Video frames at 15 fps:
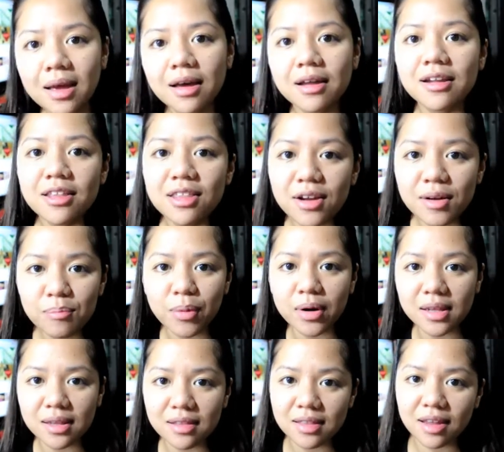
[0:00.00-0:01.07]
Another
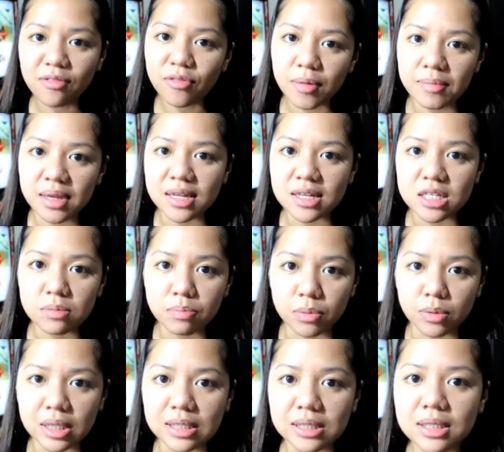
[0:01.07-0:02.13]
important thing for me is
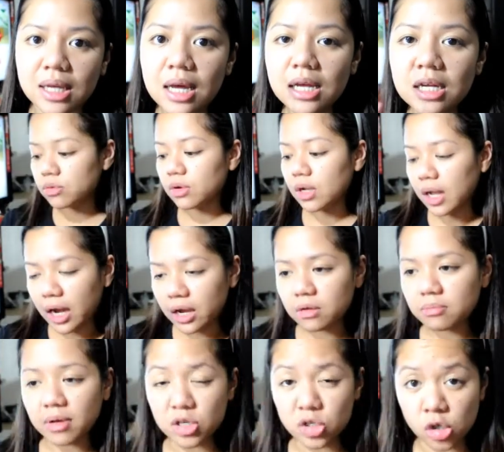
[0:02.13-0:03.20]
spoolies. I rely
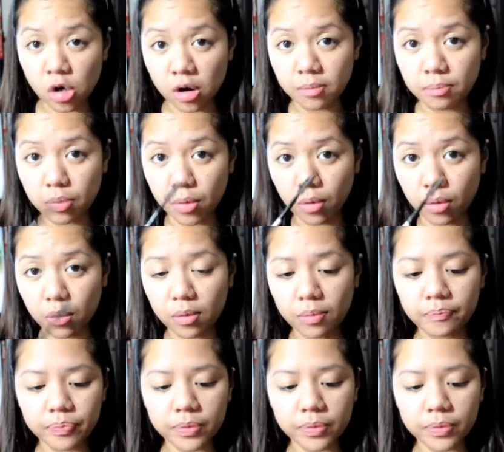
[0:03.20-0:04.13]
on my Charm Pro.